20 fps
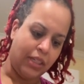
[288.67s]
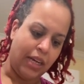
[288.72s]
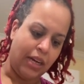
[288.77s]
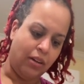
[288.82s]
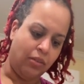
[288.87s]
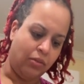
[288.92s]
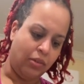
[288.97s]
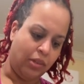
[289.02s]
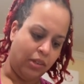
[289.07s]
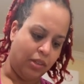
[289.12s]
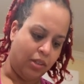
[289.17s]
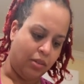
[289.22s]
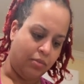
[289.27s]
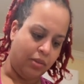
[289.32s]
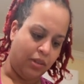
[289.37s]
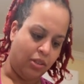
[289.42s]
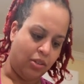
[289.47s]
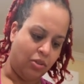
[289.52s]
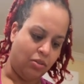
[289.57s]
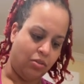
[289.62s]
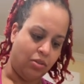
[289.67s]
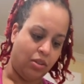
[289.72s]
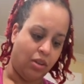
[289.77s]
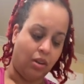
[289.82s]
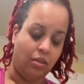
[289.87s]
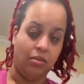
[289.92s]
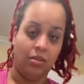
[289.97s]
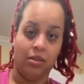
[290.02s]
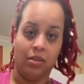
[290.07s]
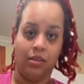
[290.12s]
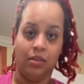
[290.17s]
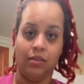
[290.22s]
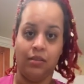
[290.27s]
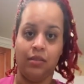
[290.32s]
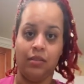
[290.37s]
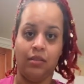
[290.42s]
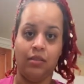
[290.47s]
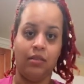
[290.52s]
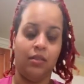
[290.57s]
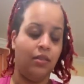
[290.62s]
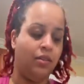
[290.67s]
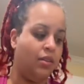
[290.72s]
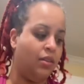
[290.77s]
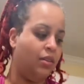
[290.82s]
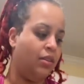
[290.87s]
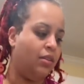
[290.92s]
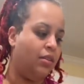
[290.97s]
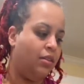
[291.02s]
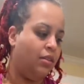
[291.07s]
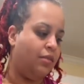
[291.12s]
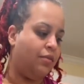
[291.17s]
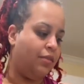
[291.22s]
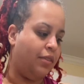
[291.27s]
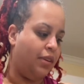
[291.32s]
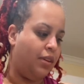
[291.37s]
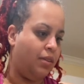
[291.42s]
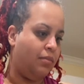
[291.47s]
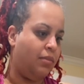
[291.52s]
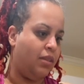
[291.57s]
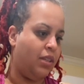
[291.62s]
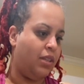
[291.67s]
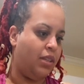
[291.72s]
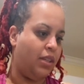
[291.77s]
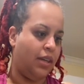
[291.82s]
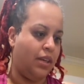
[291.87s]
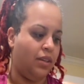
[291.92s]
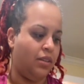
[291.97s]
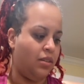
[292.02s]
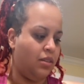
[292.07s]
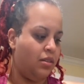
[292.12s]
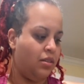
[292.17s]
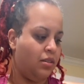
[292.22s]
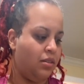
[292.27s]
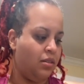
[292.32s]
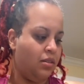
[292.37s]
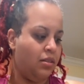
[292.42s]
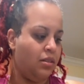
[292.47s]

I don't want it to be too salty for him to taste.